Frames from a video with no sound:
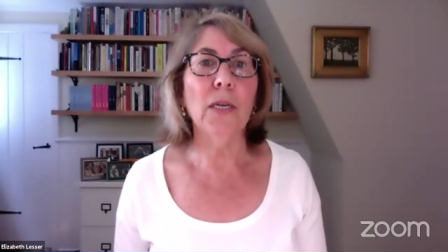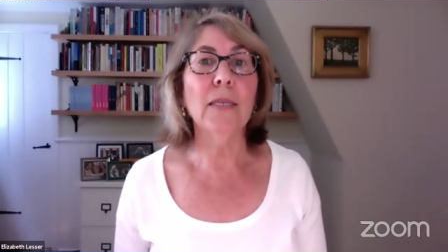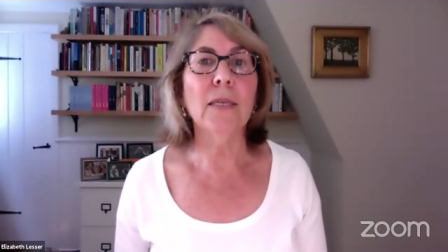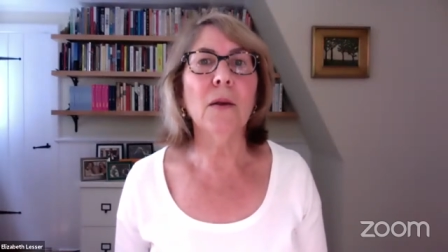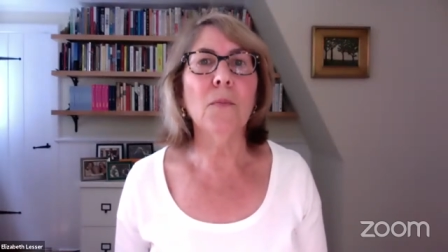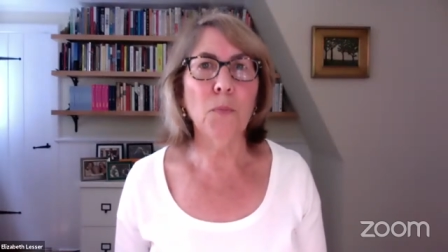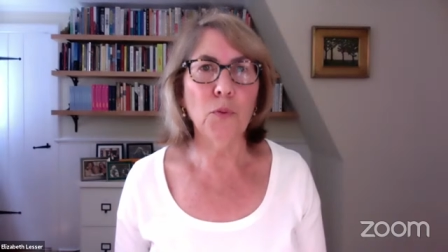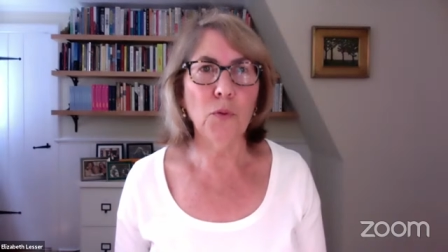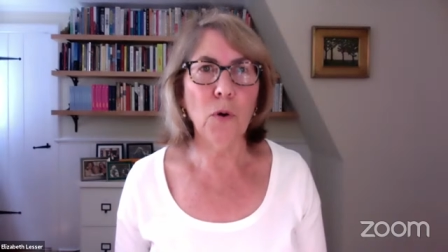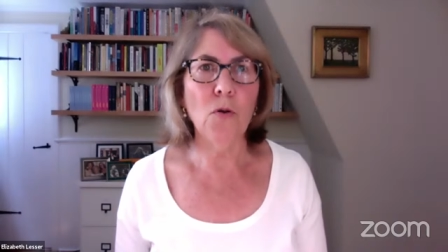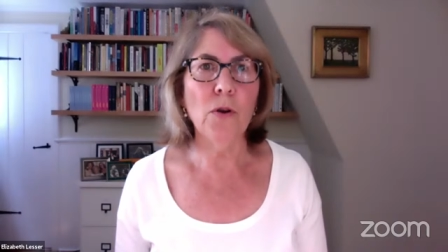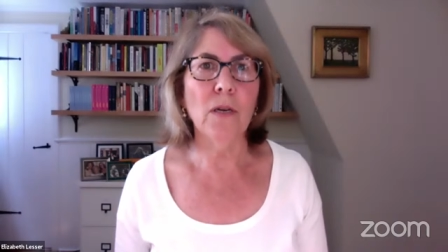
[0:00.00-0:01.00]
And I said,
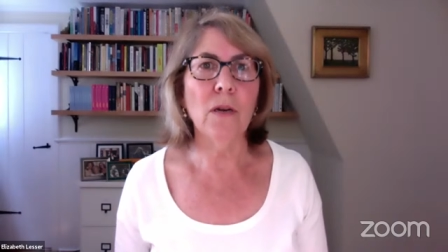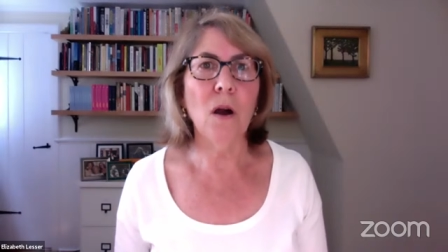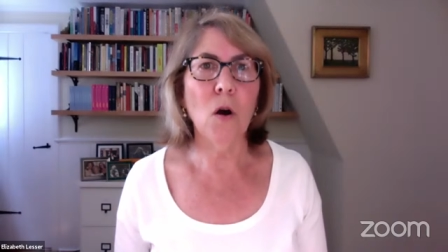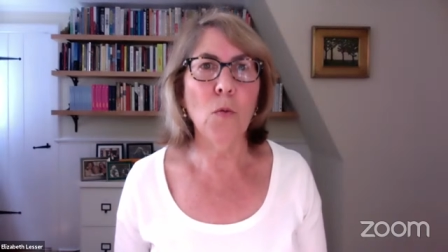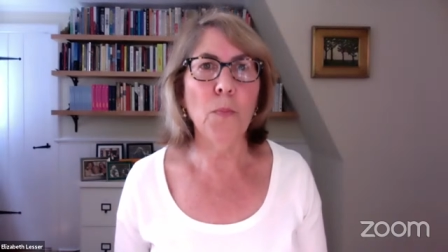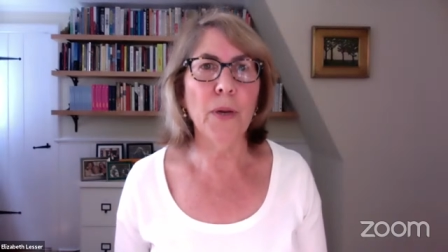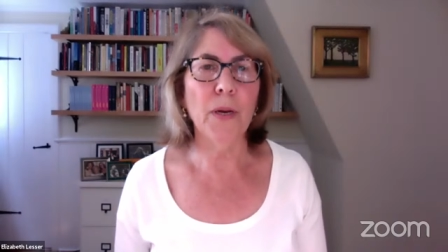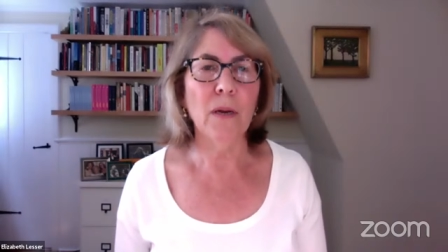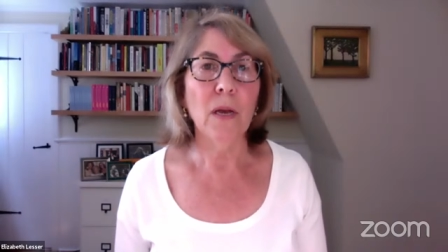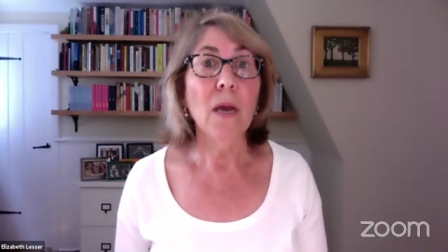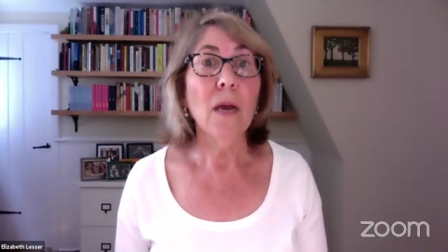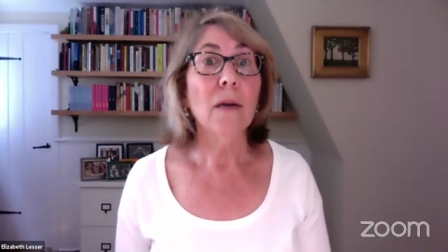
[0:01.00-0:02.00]
Broken
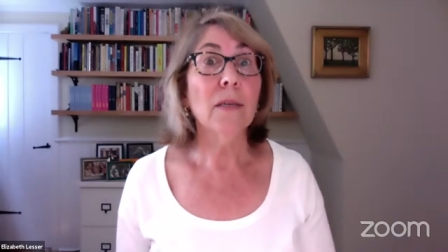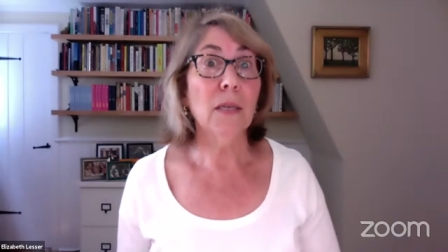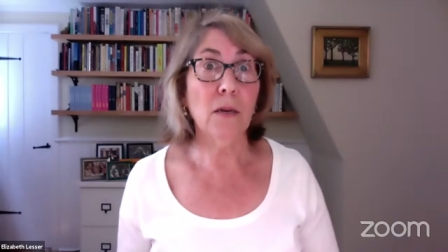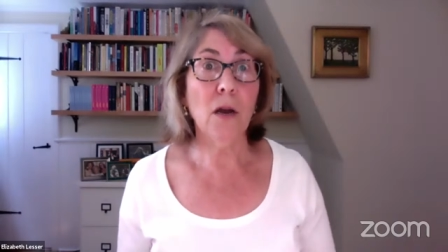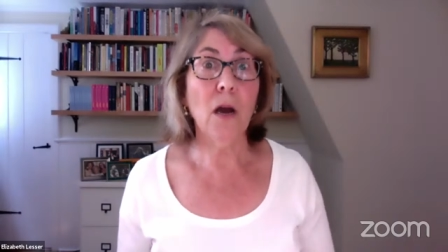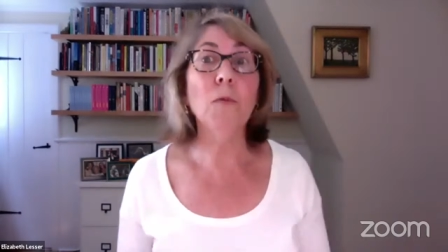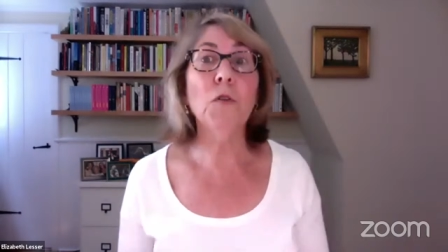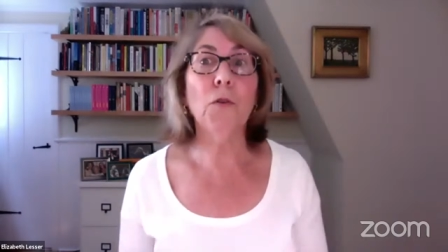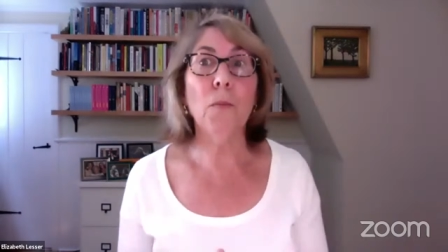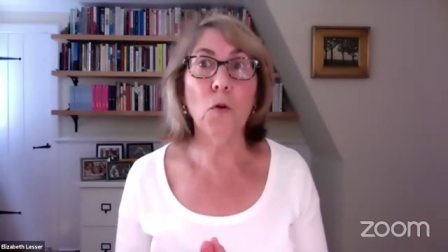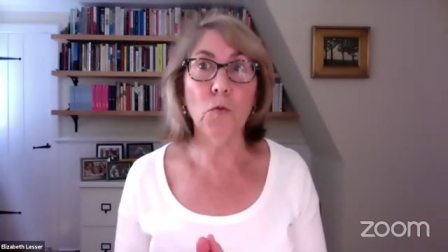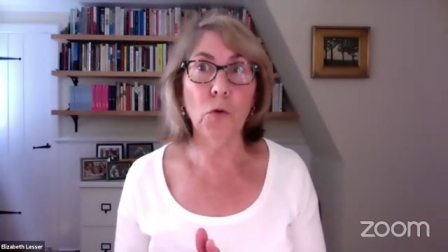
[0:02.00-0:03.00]
Open, because it comes
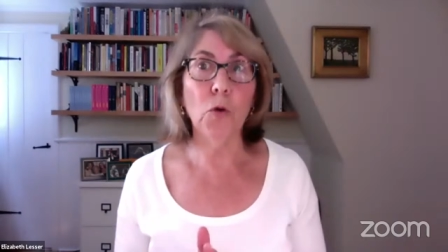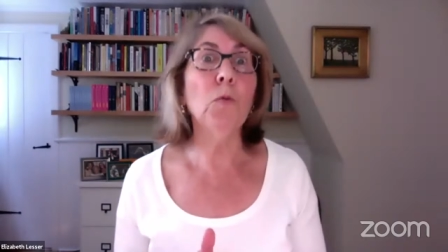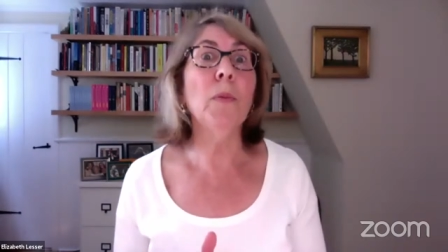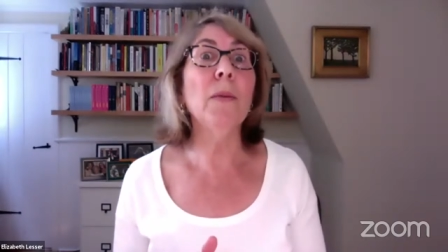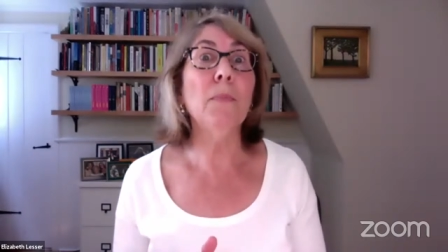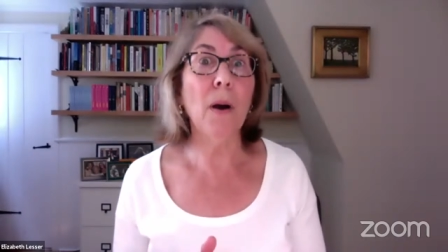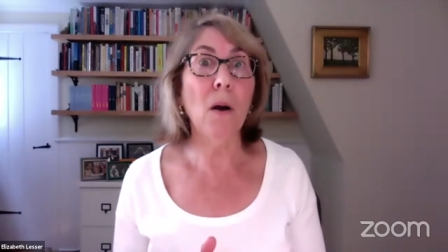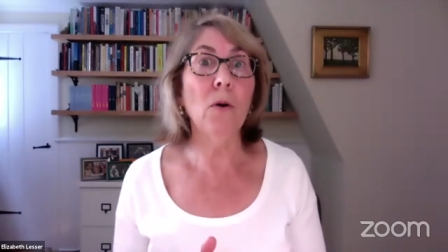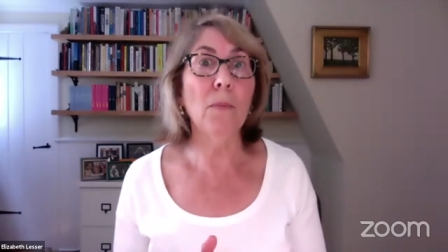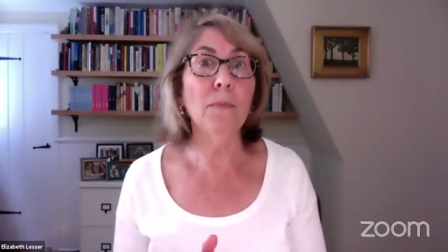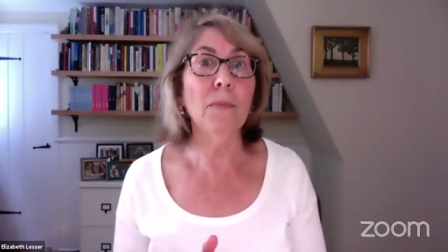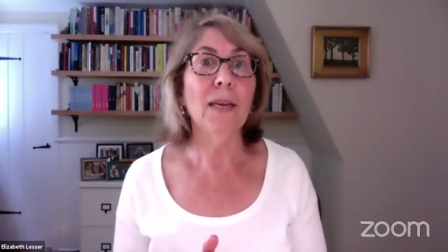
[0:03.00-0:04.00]
from a Rumi
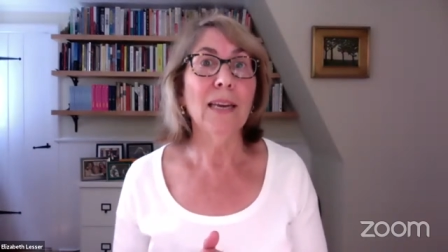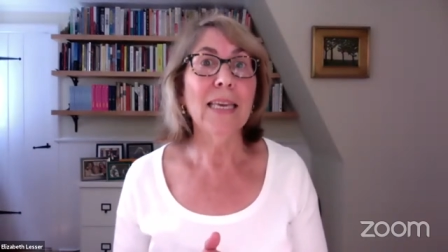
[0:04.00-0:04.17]
poem.